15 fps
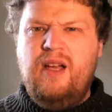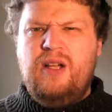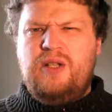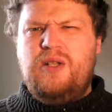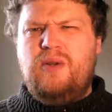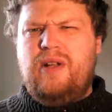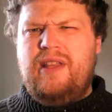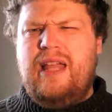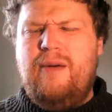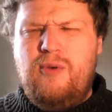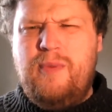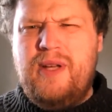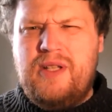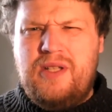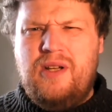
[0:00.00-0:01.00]
Surely that
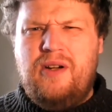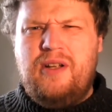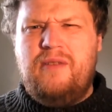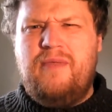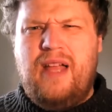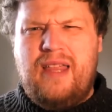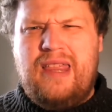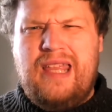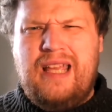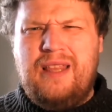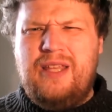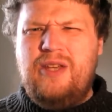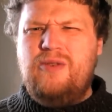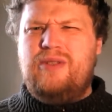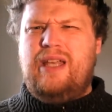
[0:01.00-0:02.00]
would be a sign of that thing
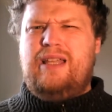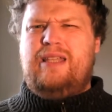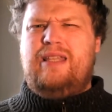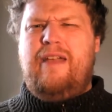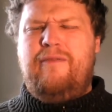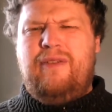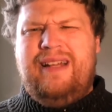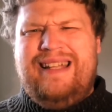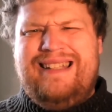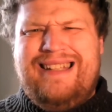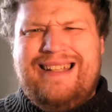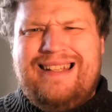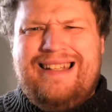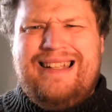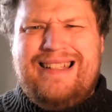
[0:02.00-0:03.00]
that you said definitely
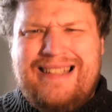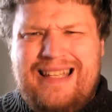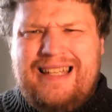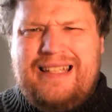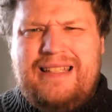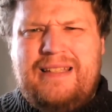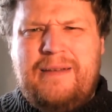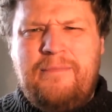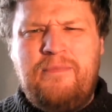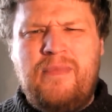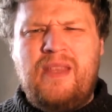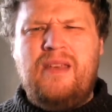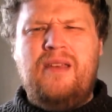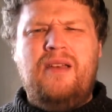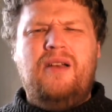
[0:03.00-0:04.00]
didn't exist.
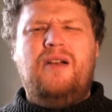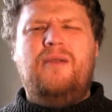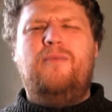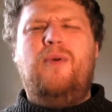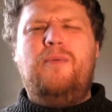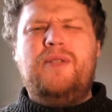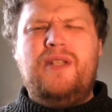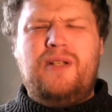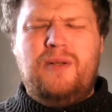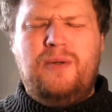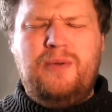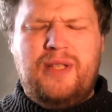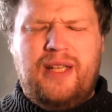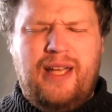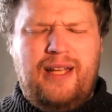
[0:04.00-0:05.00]
Uh, what was it
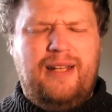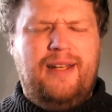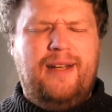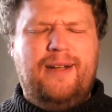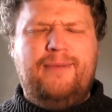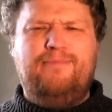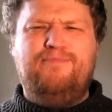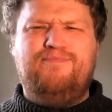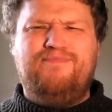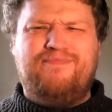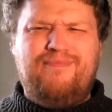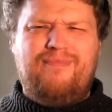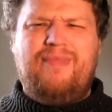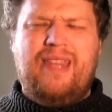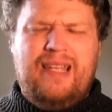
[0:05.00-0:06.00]
called again? Um,
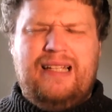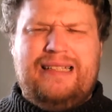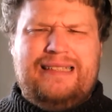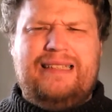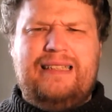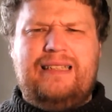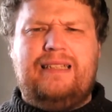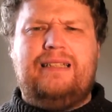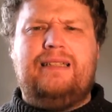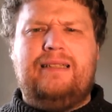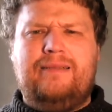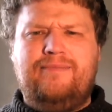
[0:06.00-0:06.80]
uh,